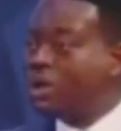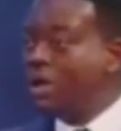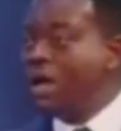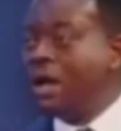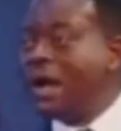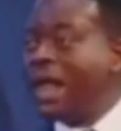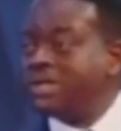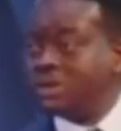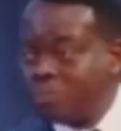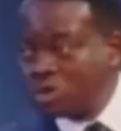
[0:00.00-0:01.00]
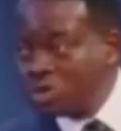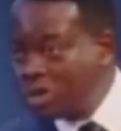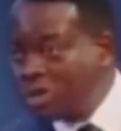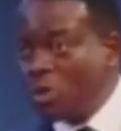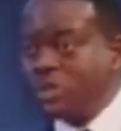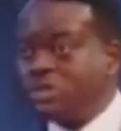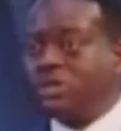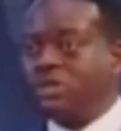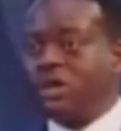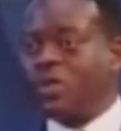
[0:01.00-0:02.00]
a last procedure which
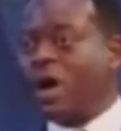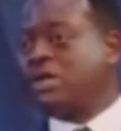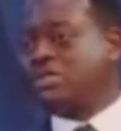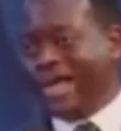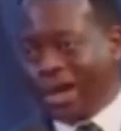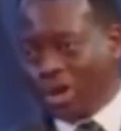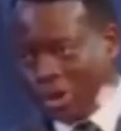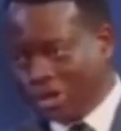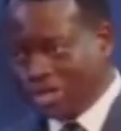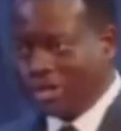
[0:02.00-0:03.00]
requires the anointing.